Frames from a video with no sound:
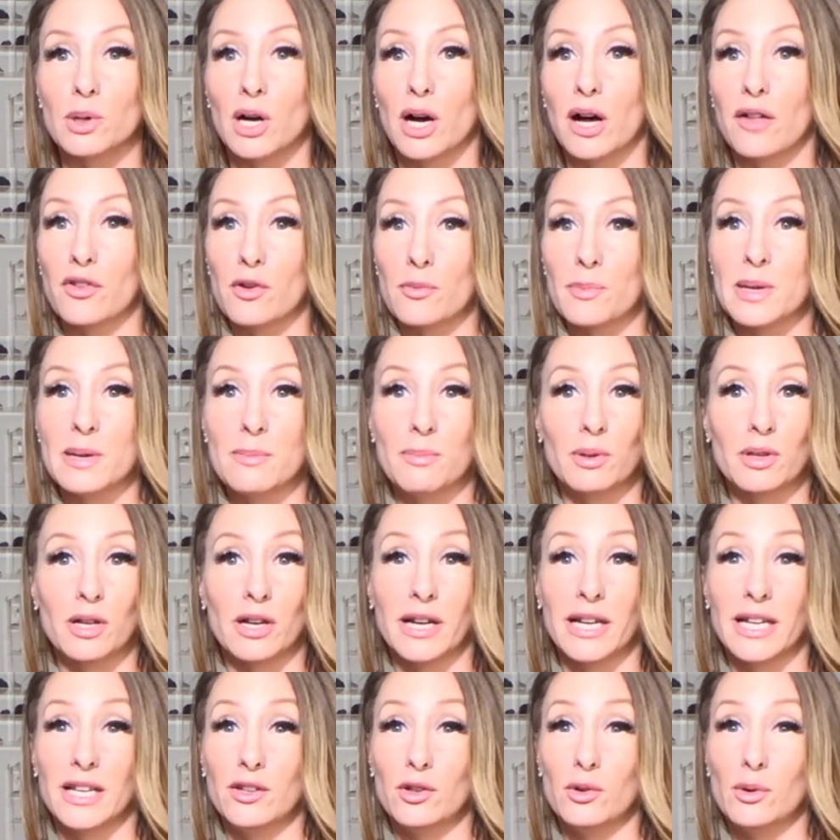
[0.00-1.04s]
Other people are
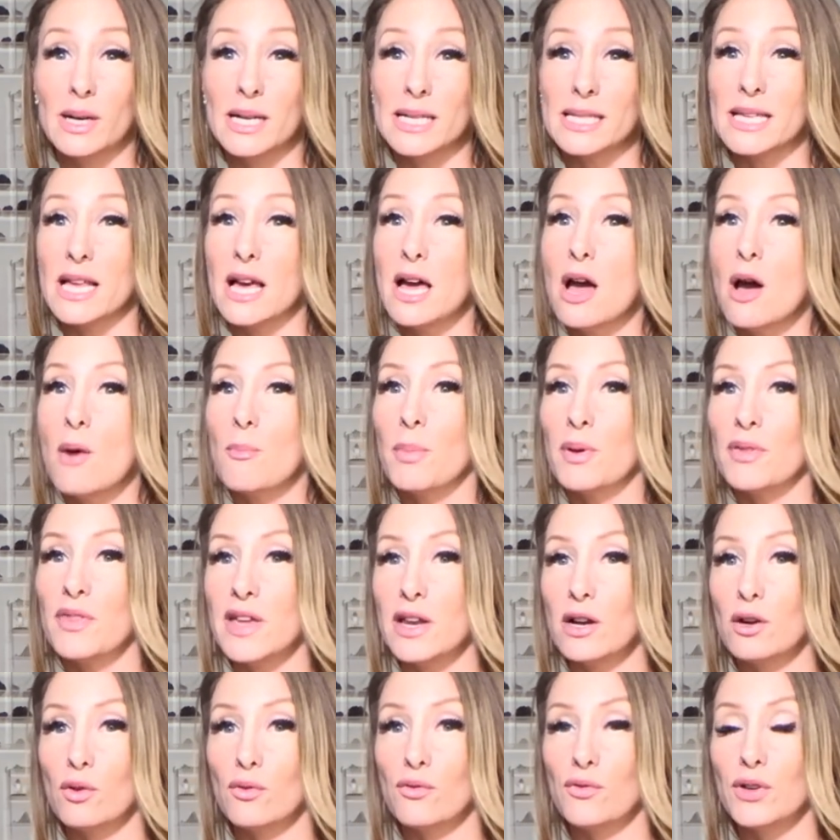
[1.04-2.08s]
into us, but they
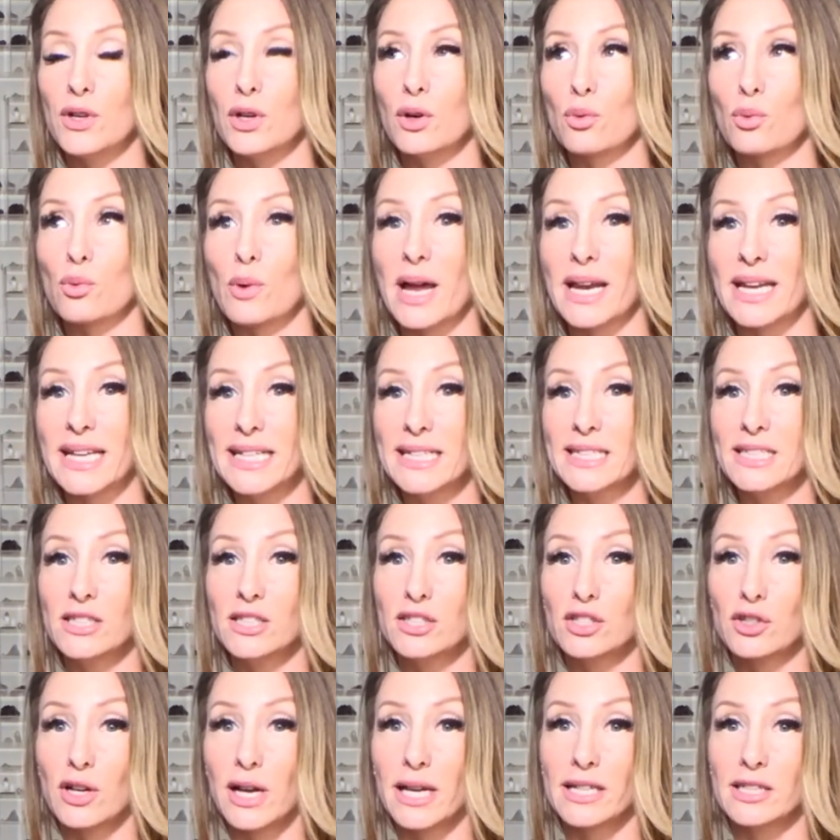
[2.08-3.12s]
don't feel ready to
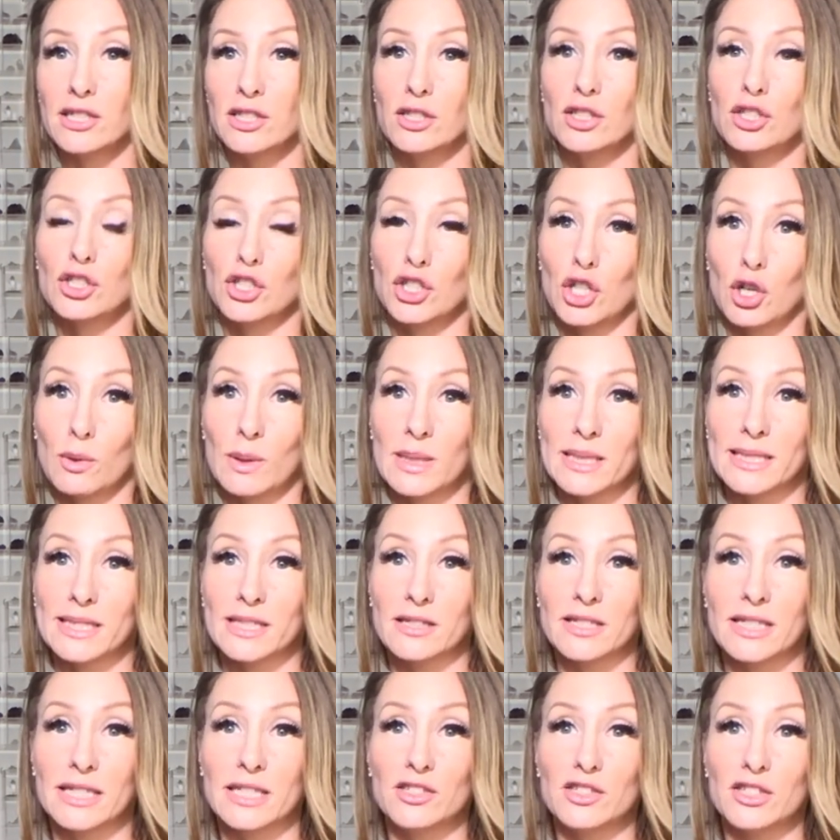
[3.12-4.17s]
try to show us
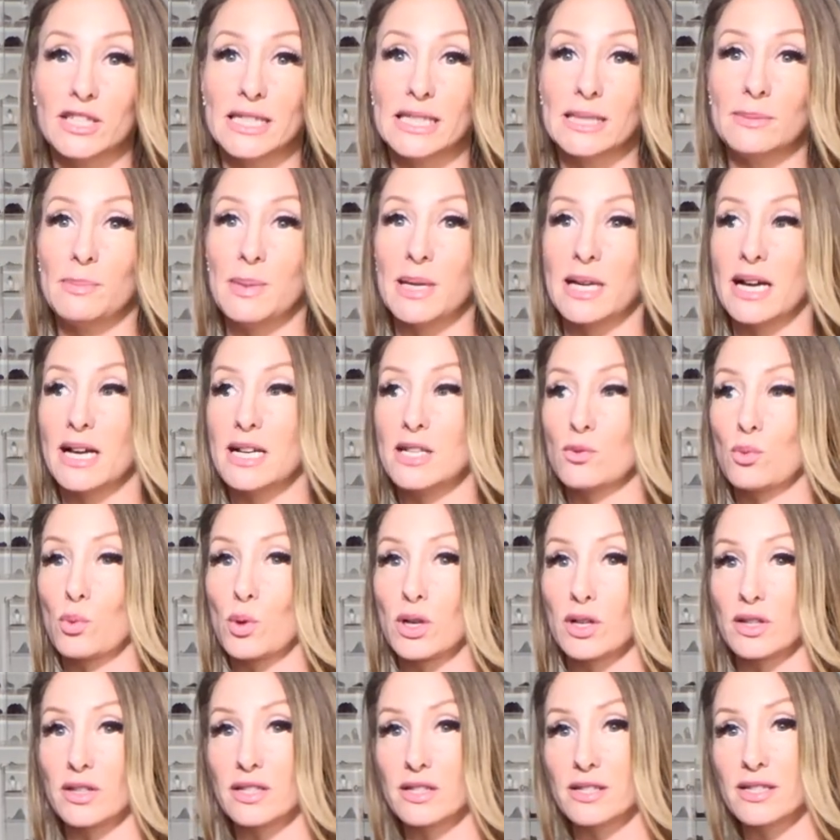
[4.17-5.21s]
their interest because we're
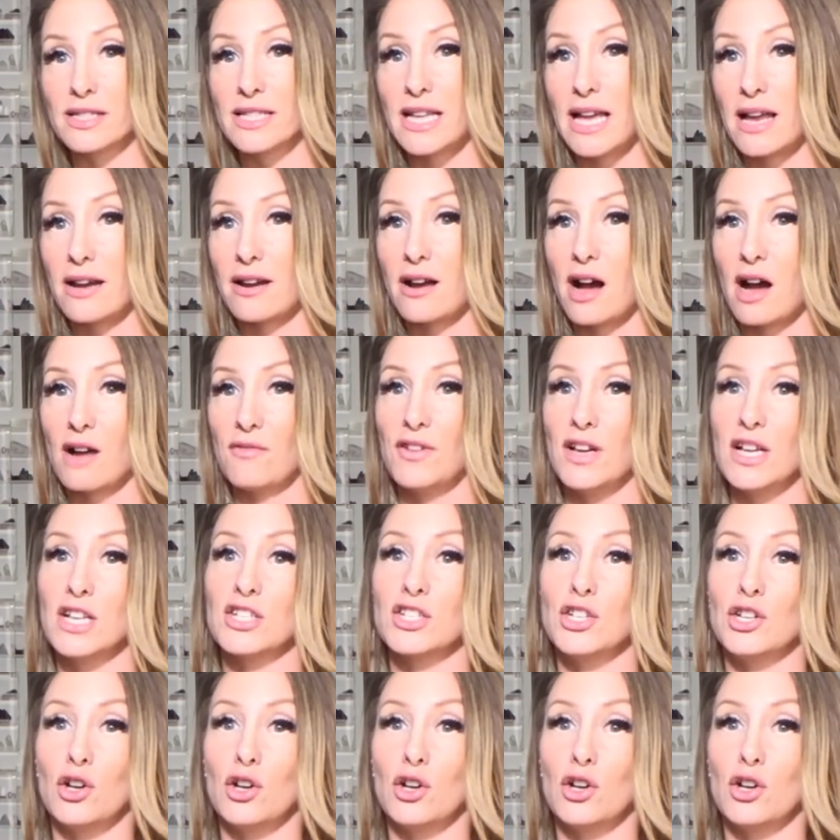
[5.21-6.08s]
a little standoffish.